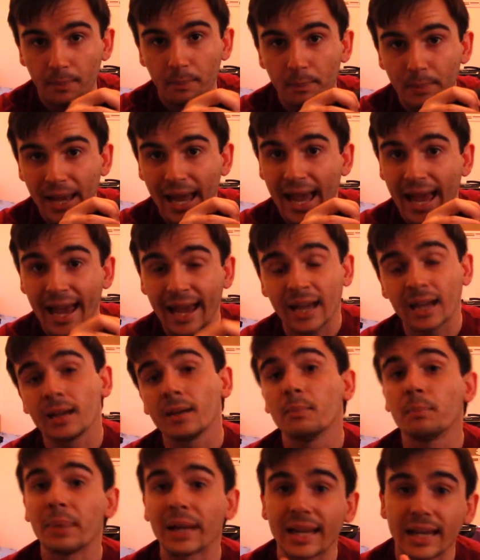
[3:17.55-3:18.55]
bag,
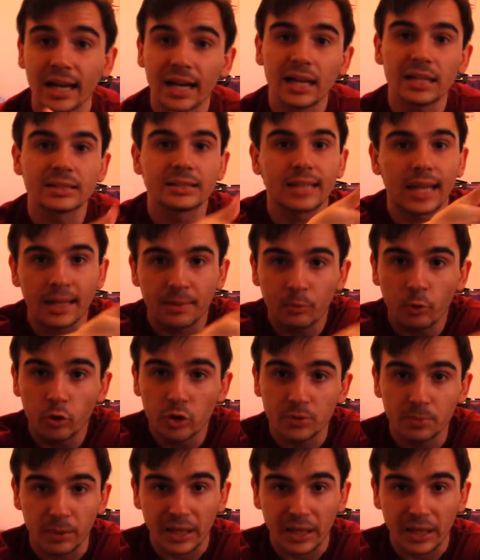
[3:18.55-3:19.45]
because at most